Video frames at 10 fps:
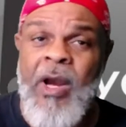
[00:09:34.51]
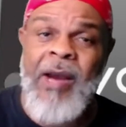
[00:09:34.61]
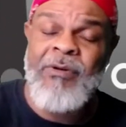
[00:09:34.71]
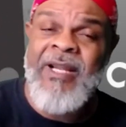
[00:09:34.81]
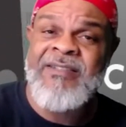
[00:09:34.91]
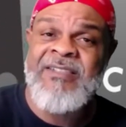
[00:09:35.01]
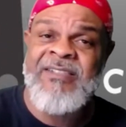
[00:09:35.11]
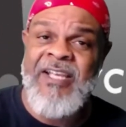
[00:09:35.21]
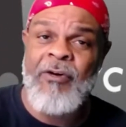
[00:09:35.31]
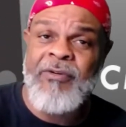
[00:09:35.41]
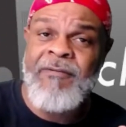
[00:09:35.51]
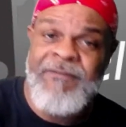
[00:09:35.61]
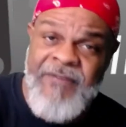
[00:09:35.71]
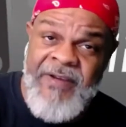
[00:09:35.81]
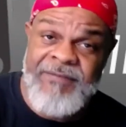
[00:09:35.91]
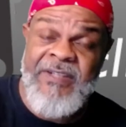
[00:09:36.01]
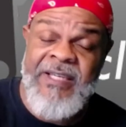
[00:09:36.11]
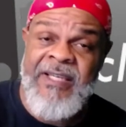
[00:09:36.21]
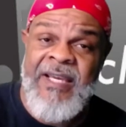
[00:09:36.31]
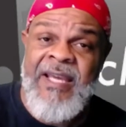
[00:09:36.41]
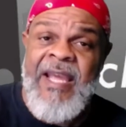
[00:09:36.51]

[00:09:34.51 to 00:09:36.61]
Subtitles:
I would like to stay on the 50